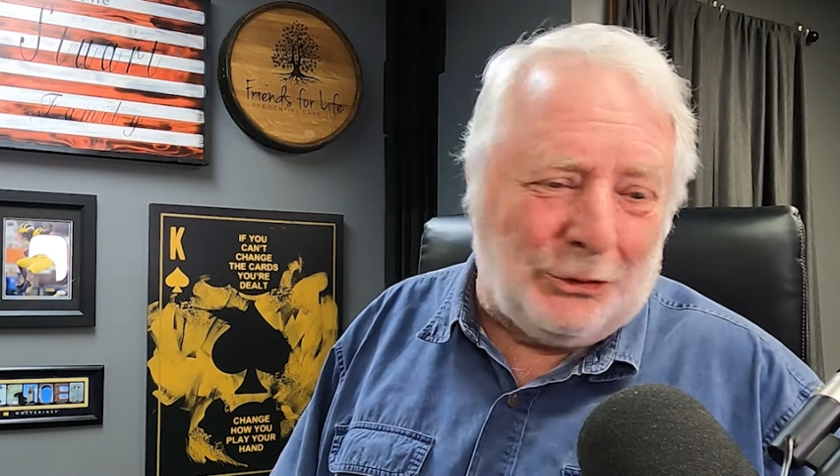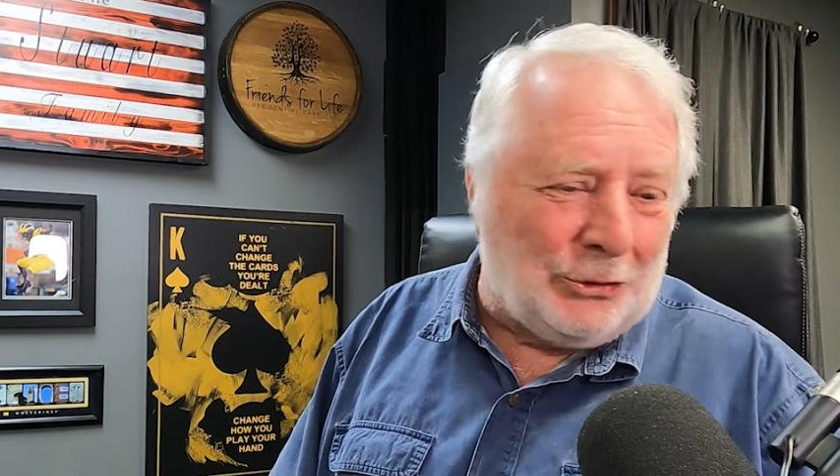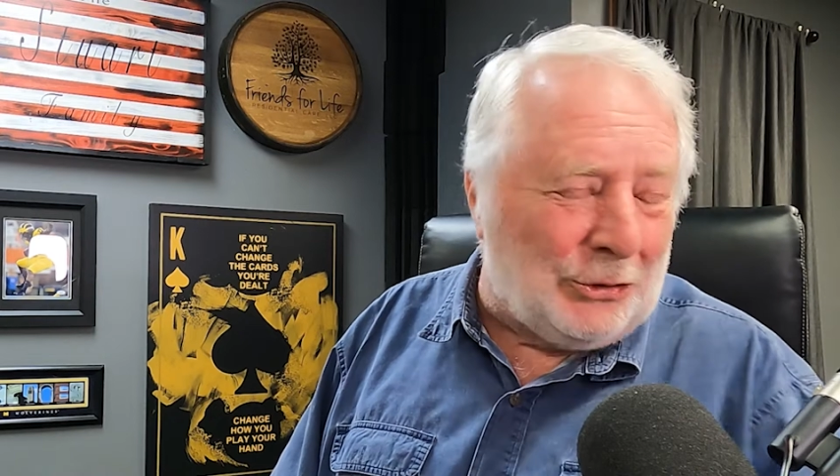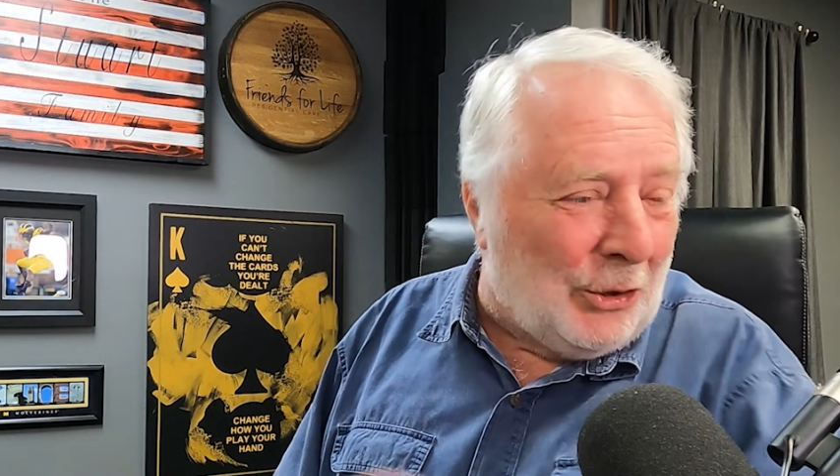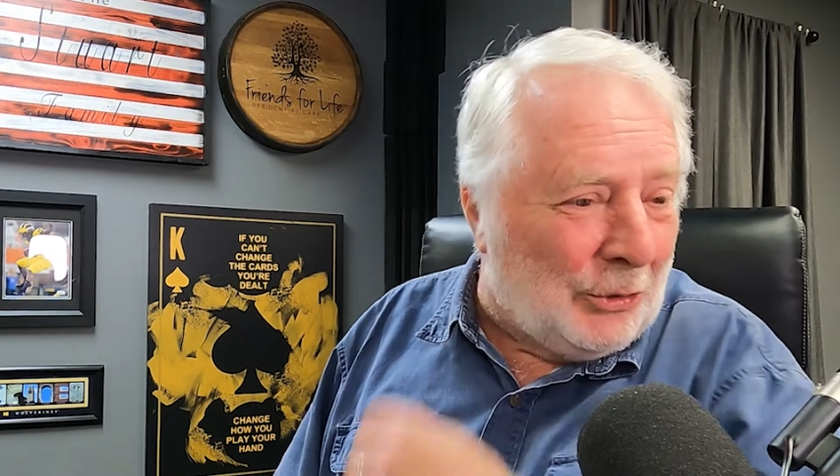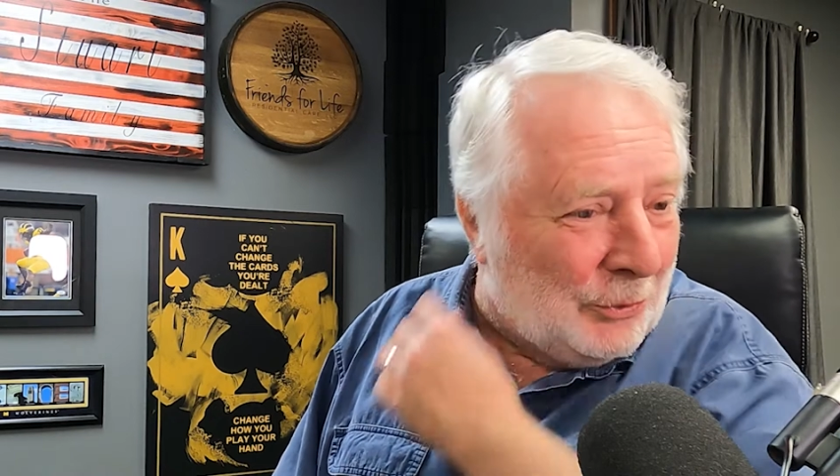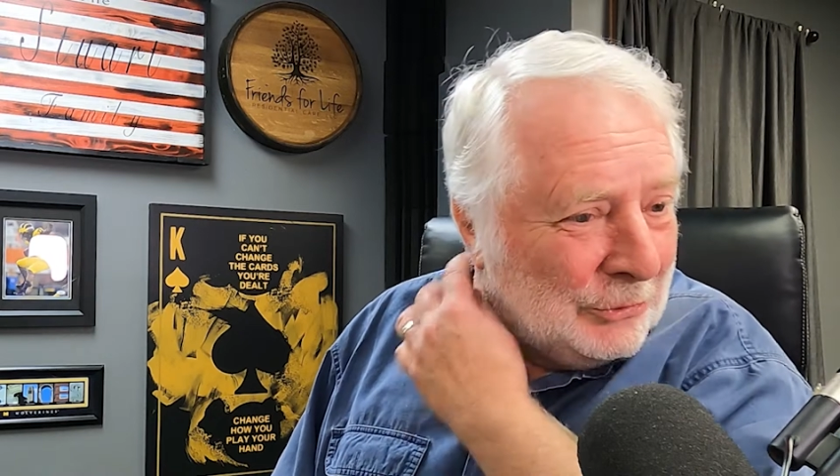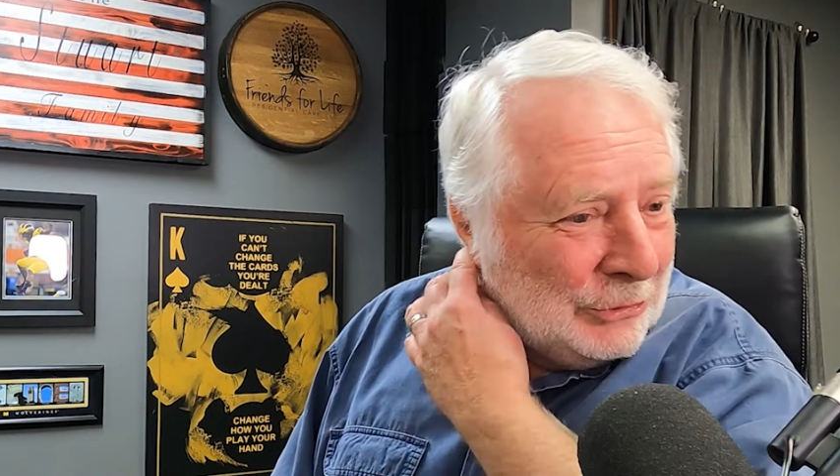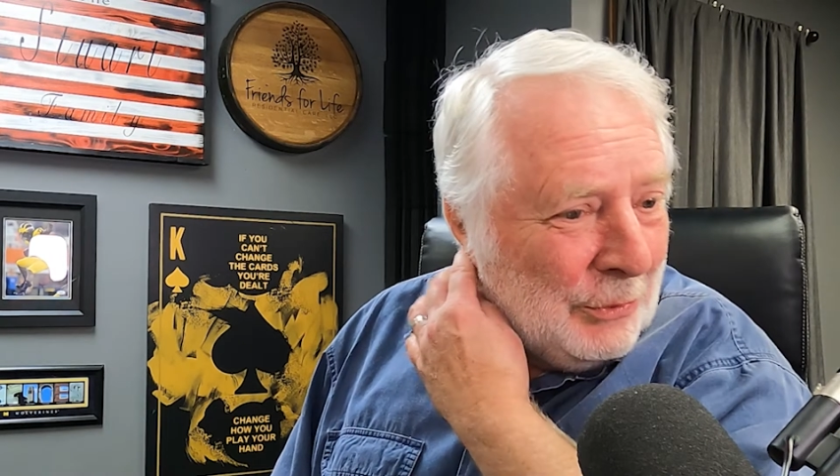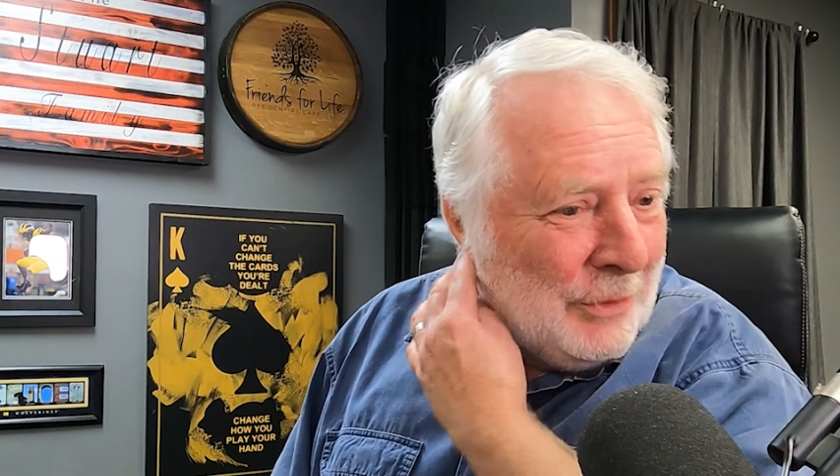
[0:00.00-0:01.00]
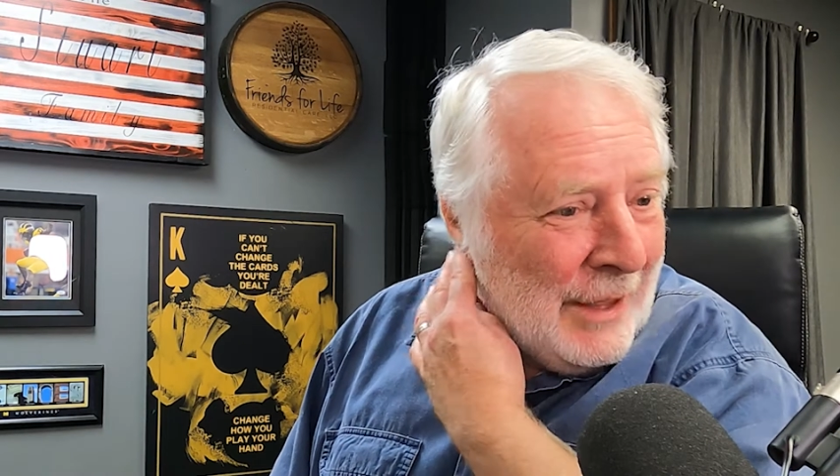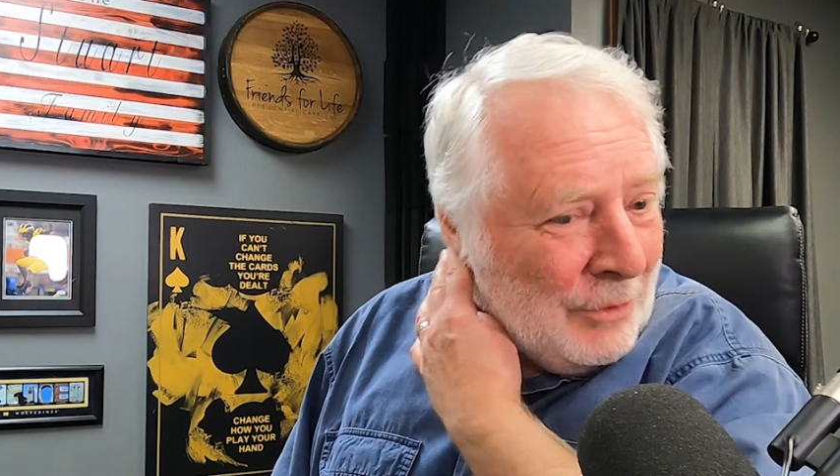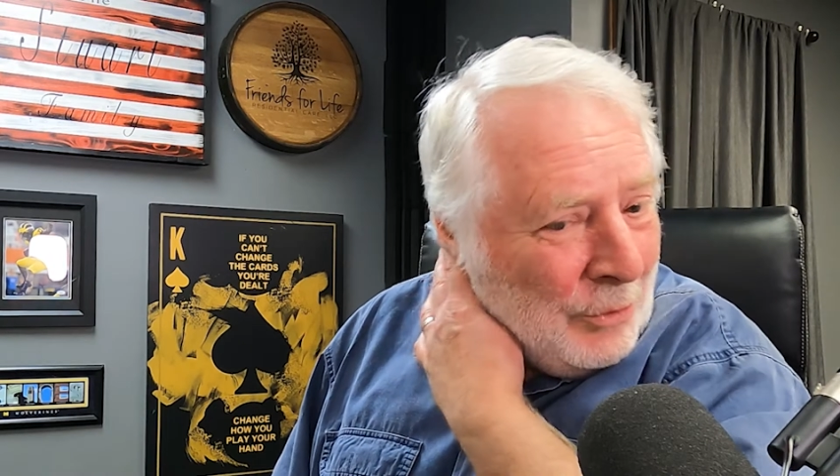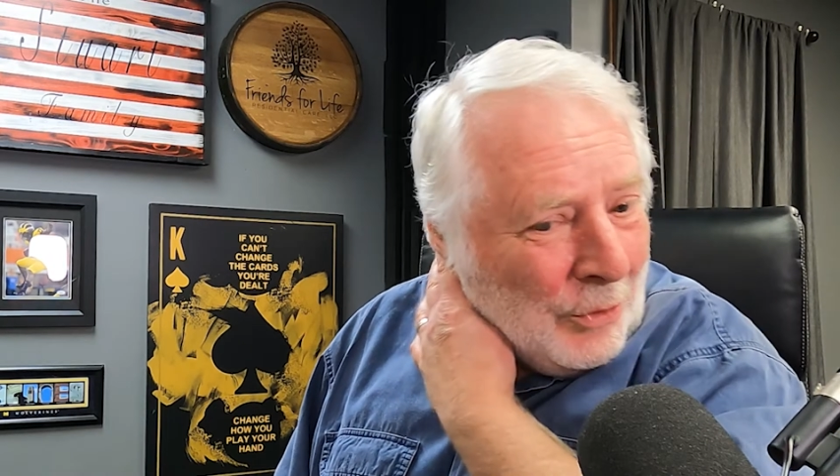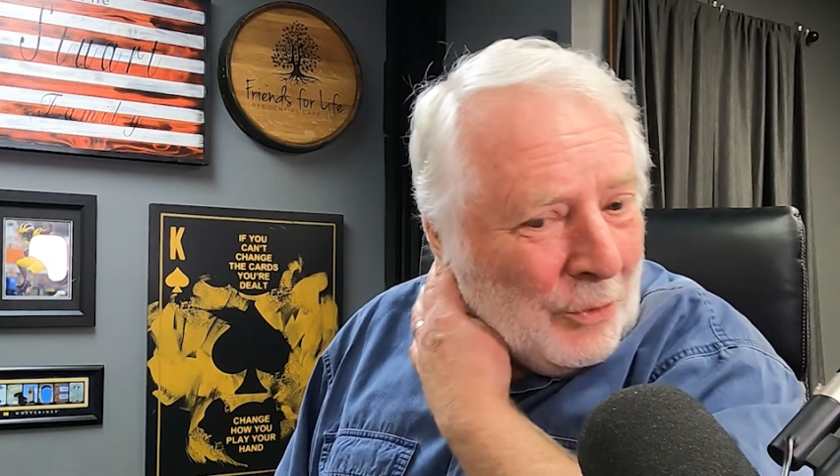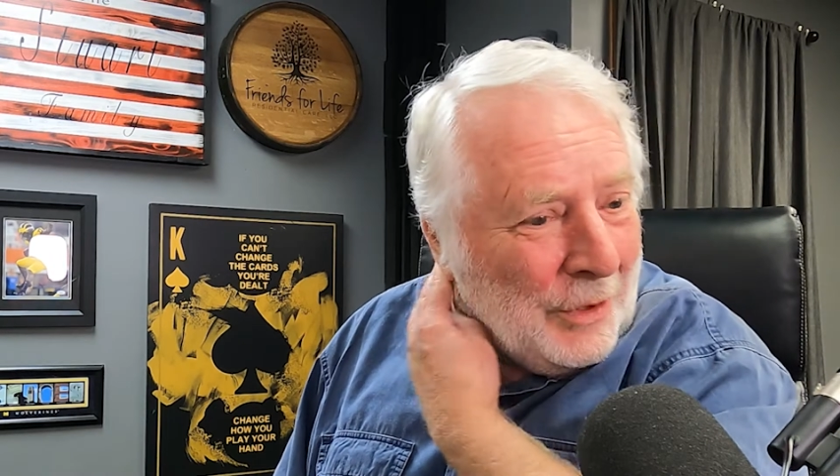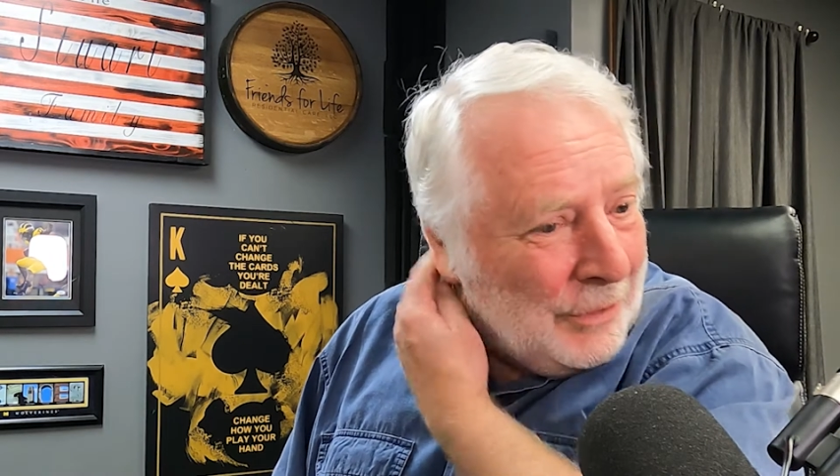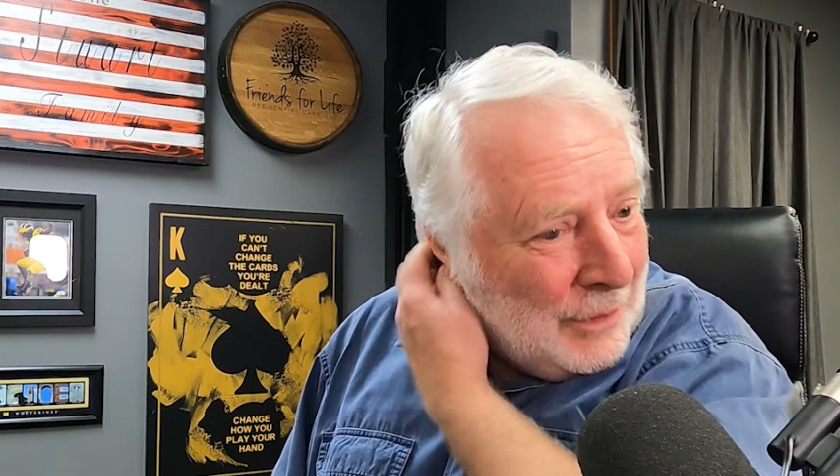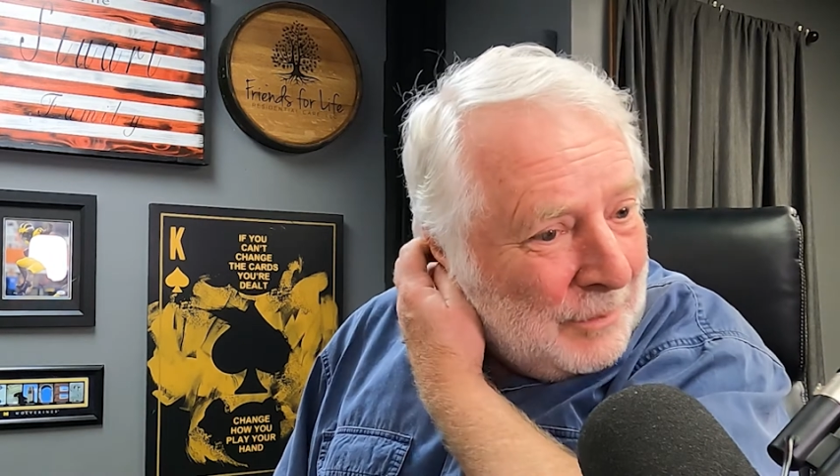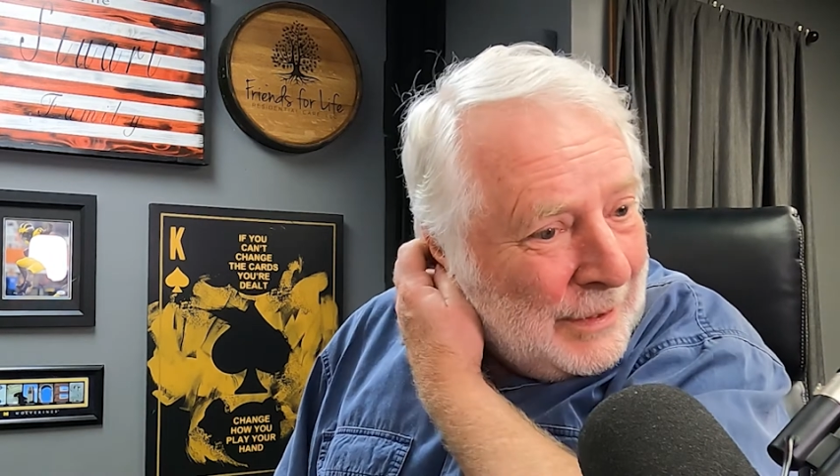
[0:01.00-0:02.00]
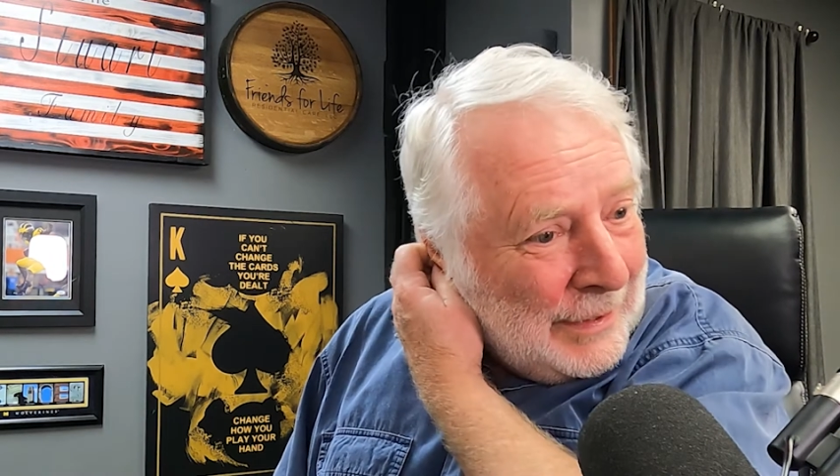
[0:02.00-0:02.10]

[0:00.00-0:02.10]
so we got to work with them,